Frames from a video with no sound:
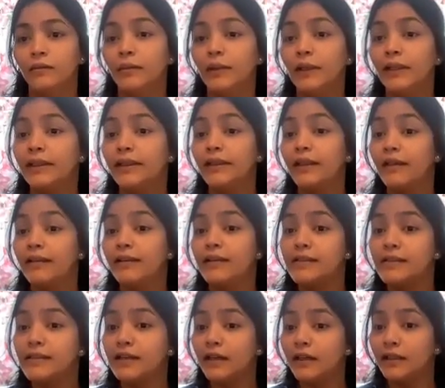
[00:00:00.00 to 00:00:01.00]
But there
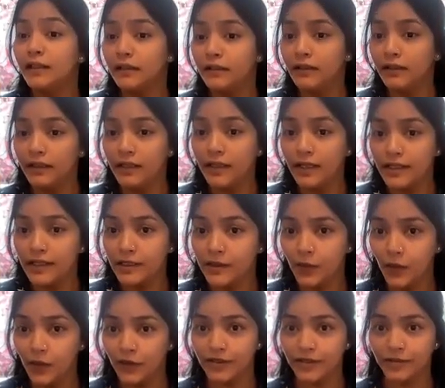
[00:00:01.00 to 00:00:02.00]
is another case
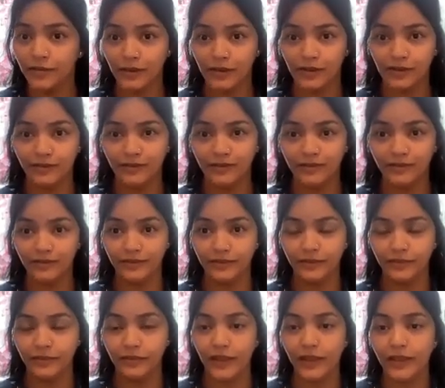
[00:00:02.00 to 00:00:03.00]
possible.
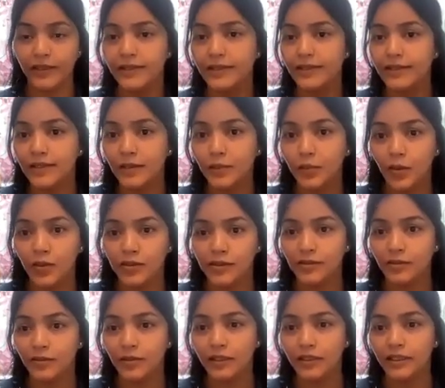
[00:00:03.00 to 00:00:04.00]
It is a
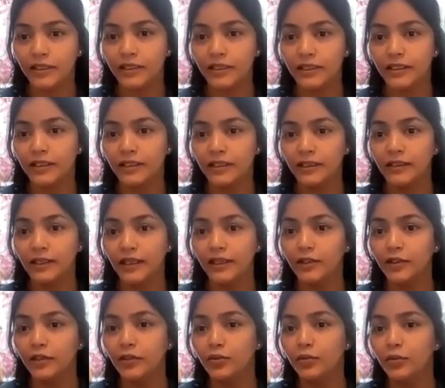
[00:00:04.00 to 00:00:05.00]
possibility
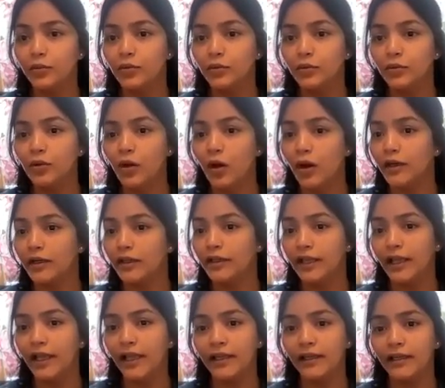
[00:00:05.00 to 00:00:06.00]
that you do not
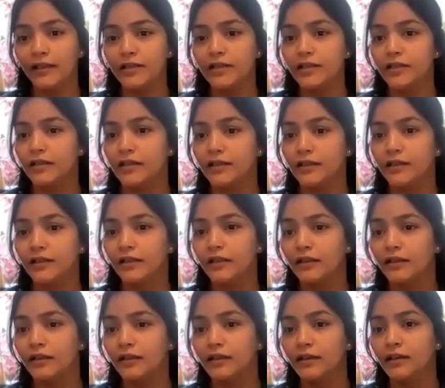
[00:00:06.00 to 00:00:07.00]
get
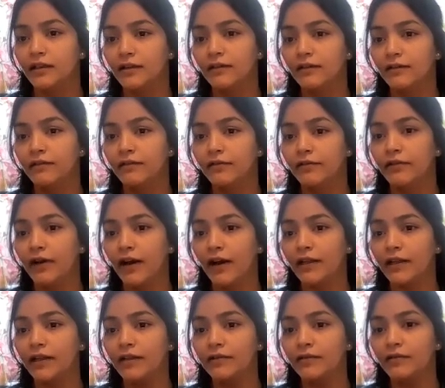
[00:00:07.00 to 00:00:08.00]

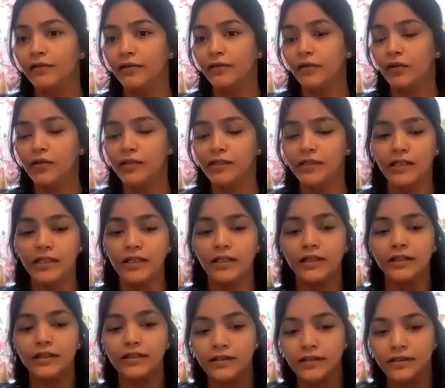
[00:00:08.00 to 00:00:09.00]
5 or
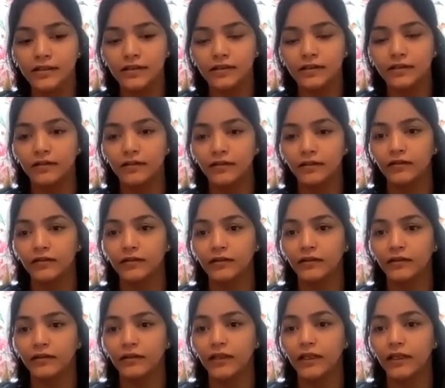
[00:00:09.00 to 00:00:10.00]
6
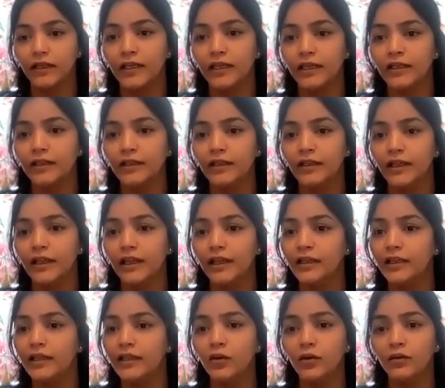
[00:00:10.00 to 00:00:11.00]
in
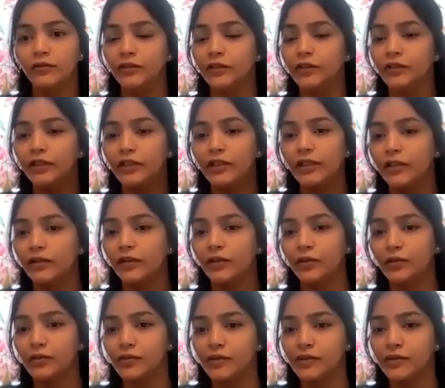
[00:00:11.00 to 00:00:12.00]
any of the 3
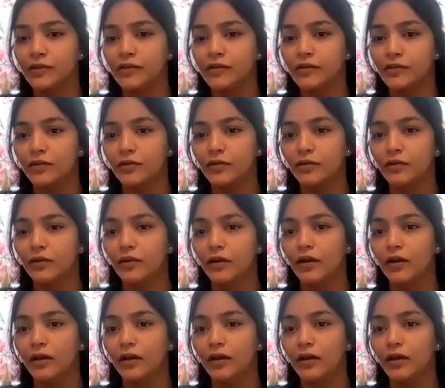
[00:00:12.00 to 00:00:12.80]
throws. So